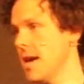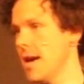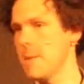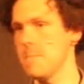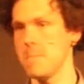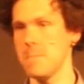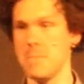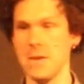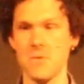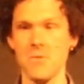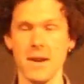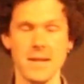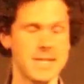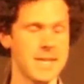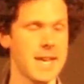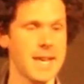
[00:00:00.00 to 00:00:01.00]
um, it'd be
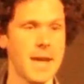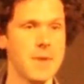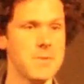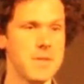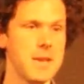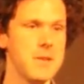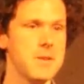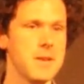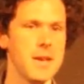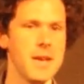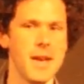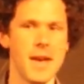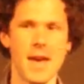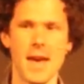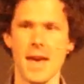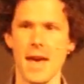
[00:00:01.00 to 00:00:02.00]
great to connect with you.
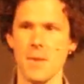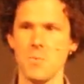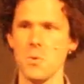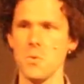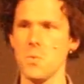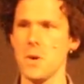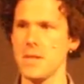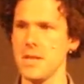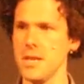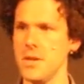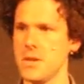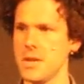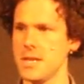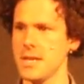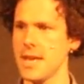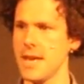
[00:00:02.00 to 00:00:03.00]
Uh, and one way that you
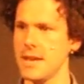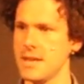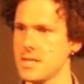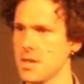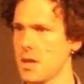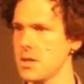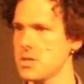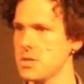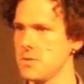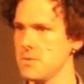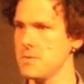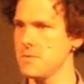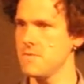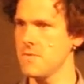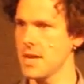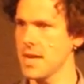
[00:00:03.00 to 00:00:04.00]
can get in touch
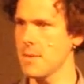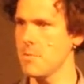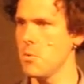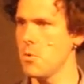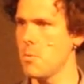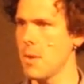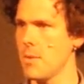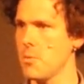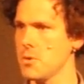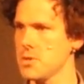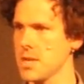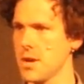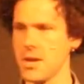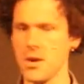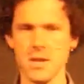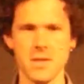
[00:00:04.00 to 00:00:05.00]
and find out more about what's
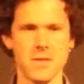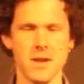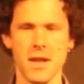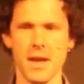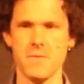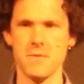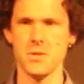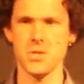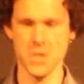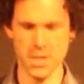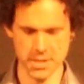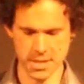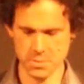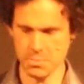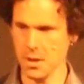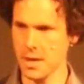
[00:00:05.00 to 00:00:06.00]
going on in the life of the
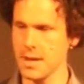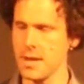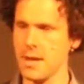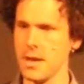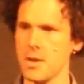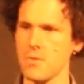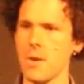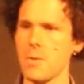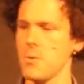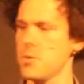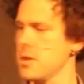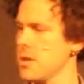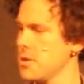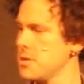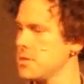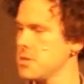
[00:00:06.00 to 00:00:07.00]
church is by grabbing one
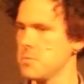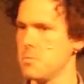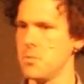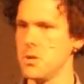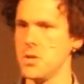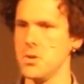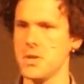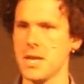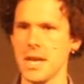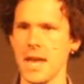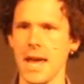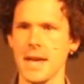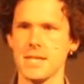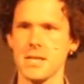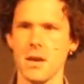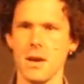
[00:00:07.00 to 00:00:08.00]
of those blue
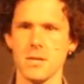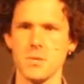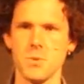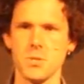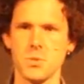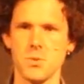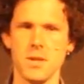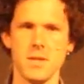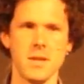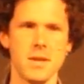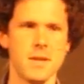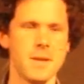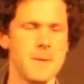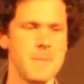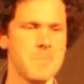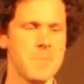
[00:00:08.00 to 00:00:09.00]
Connect cards, which were in
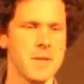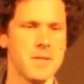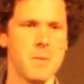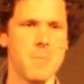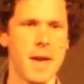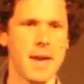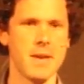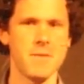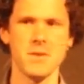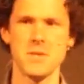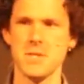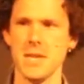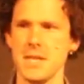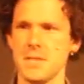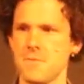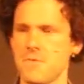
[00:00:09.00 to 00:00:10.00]
the, the back of the
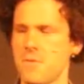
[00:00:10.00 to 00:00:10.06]
seats in